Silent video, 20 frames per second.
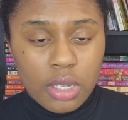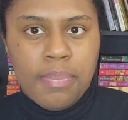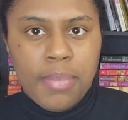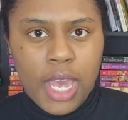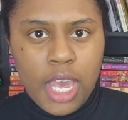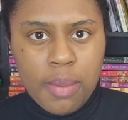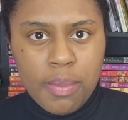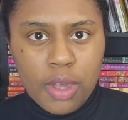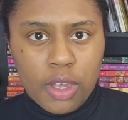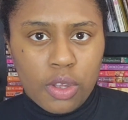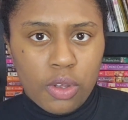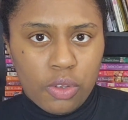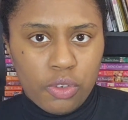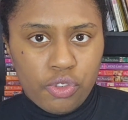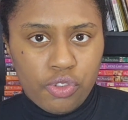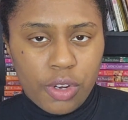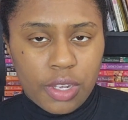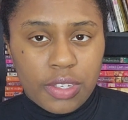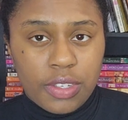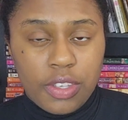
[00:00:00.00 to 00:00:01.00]
May
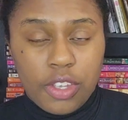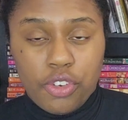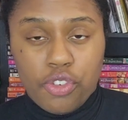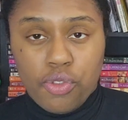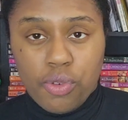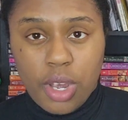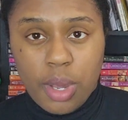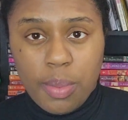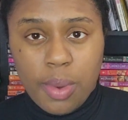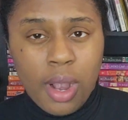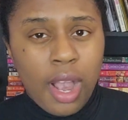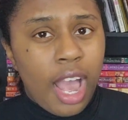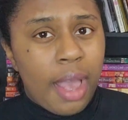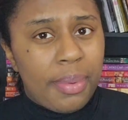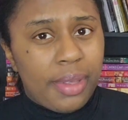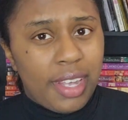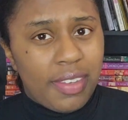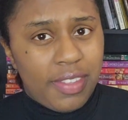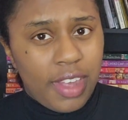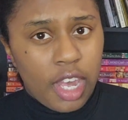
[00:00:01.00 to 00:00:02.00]
McGoldrick's The Dreamer. I
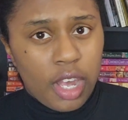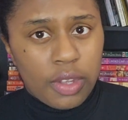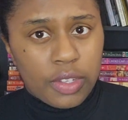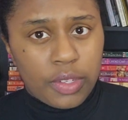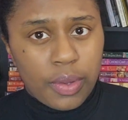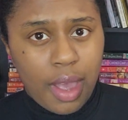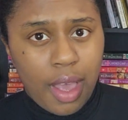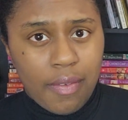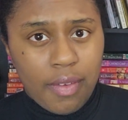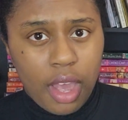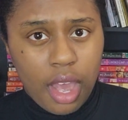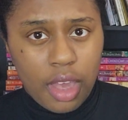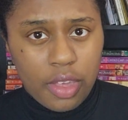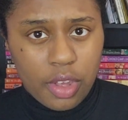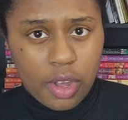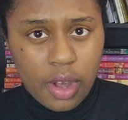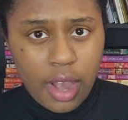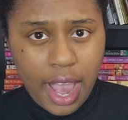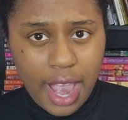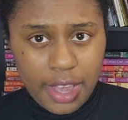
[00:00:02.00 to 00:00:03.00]
believe they also have
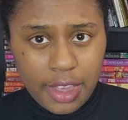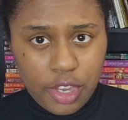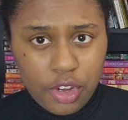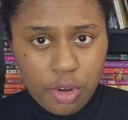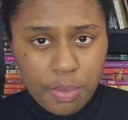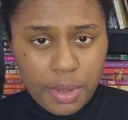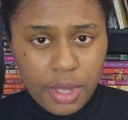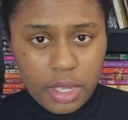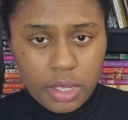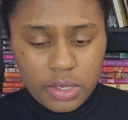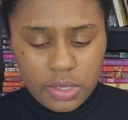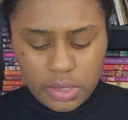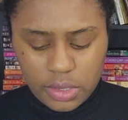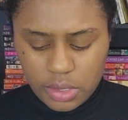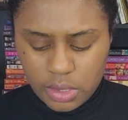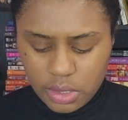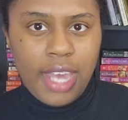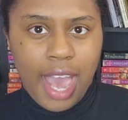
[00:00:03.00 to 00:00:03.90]
other Highlander books.